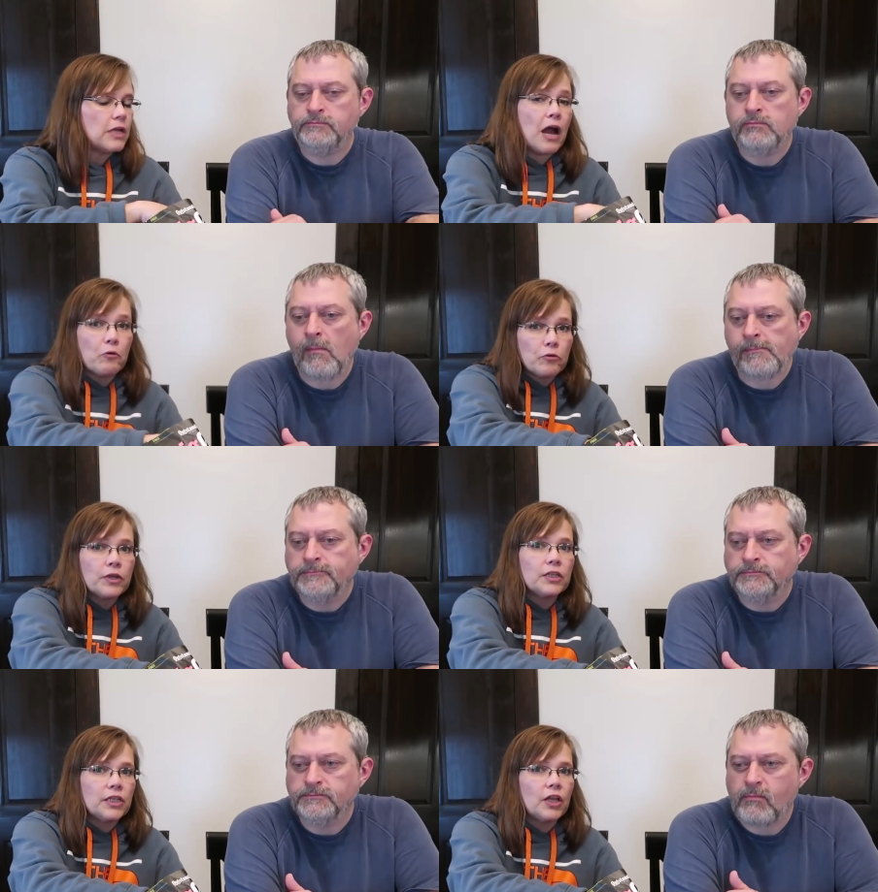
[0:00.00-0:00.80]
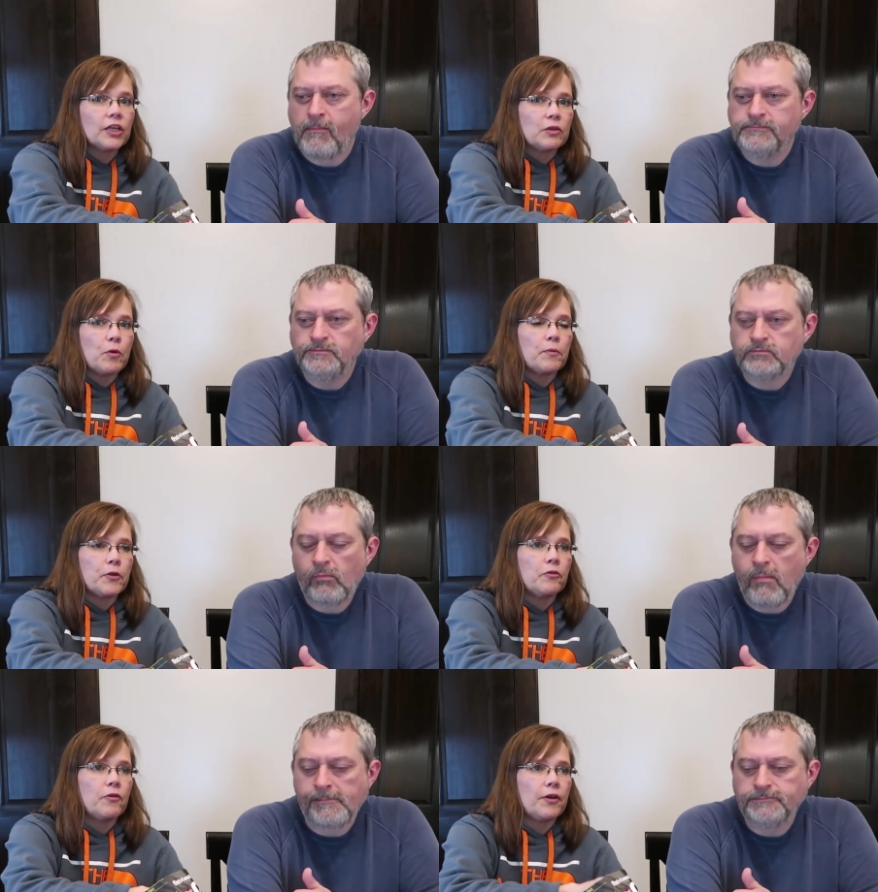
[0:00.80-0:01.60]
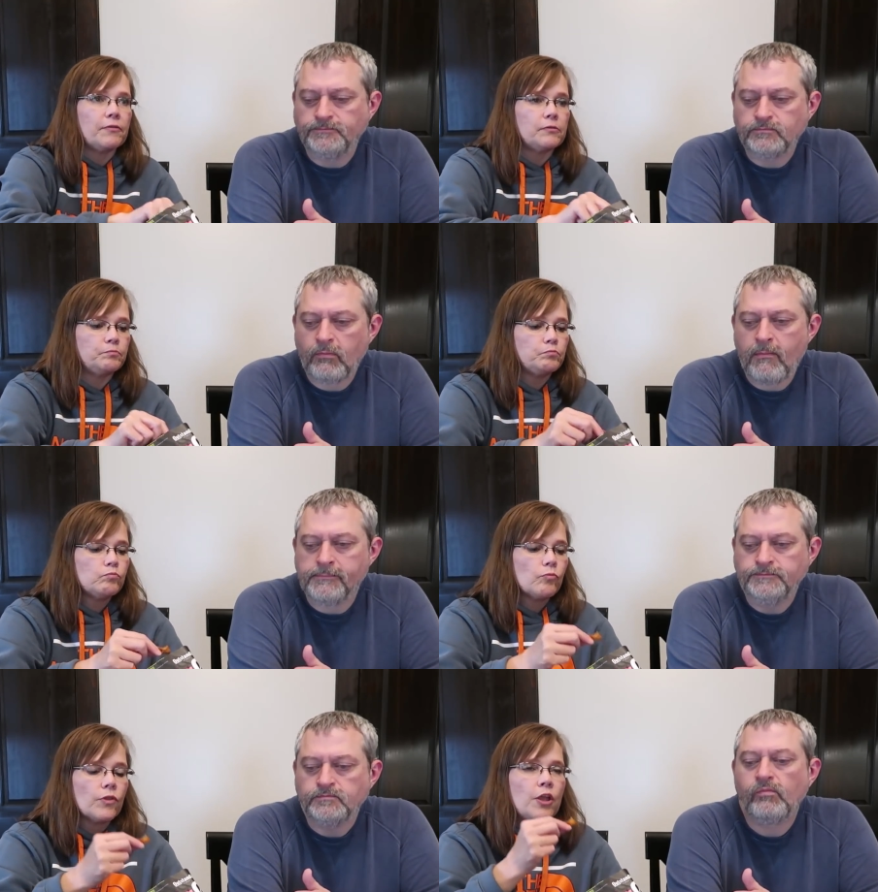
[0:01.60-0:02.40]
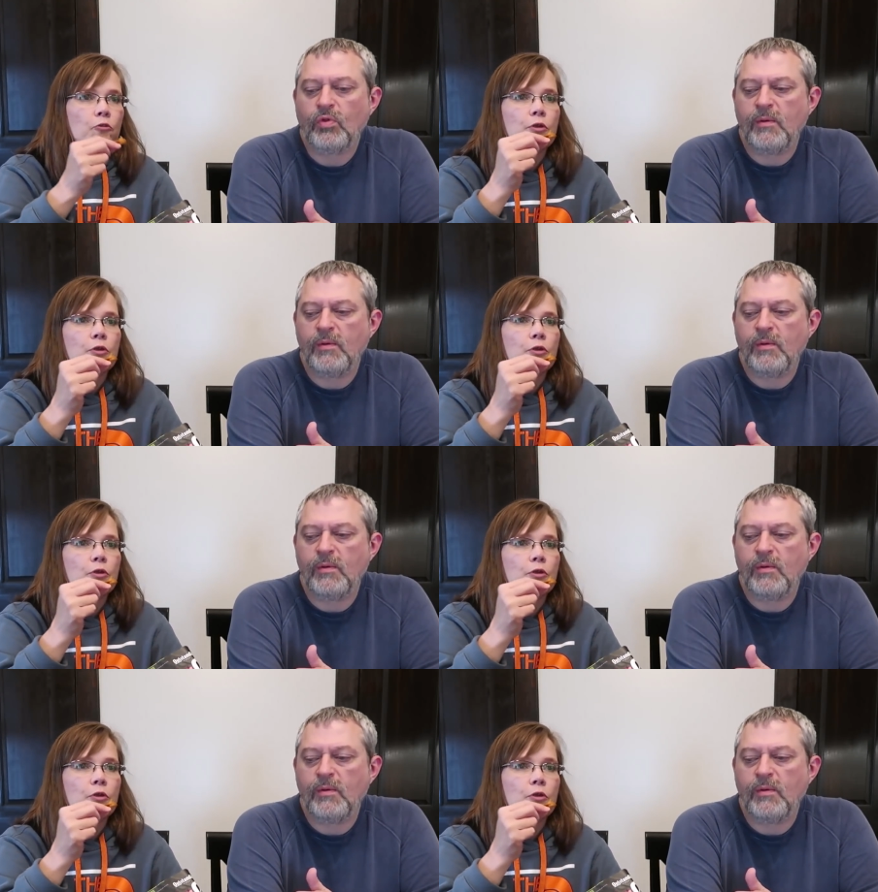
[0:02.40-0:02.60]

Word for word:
Speaker 1: I really like the barbecue flavor. It